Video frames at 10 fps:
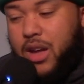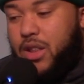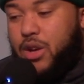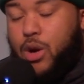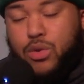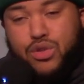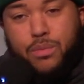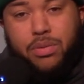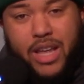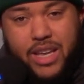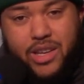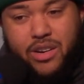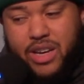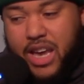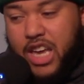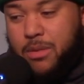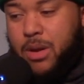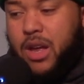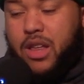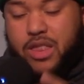They're going to play their game.
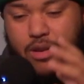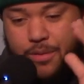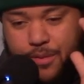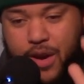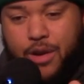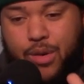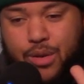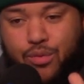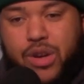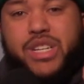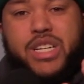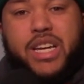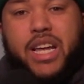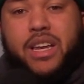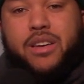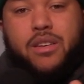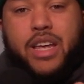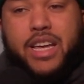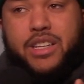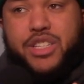They're very rigid in,
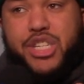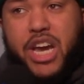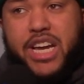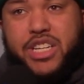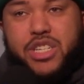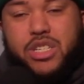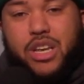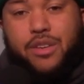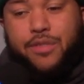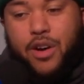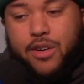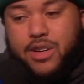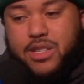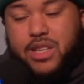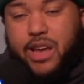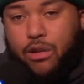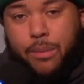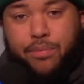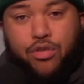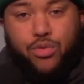in changes as far as their
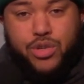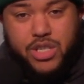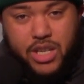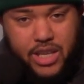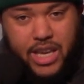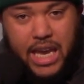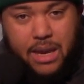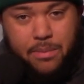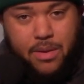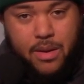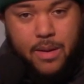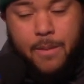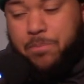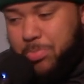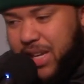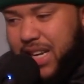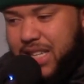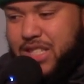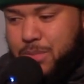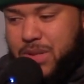approach to the game.
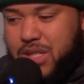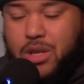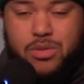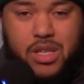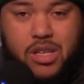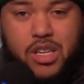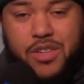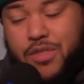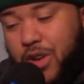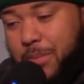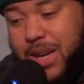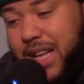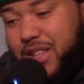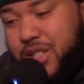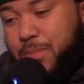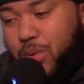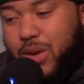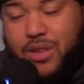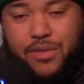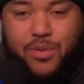Because it's been so successful, I mean, at this
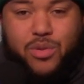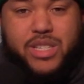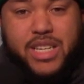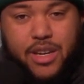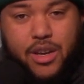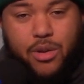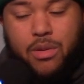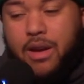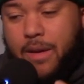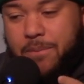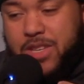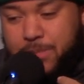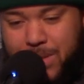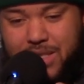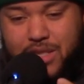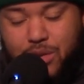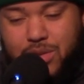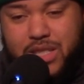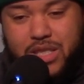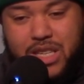point, they're fourteen and oh. It's been so
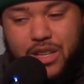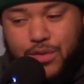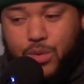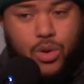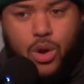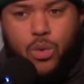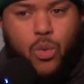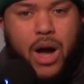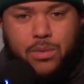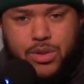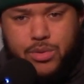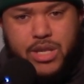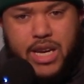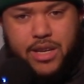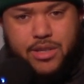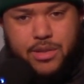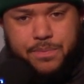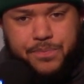successful, why would you change?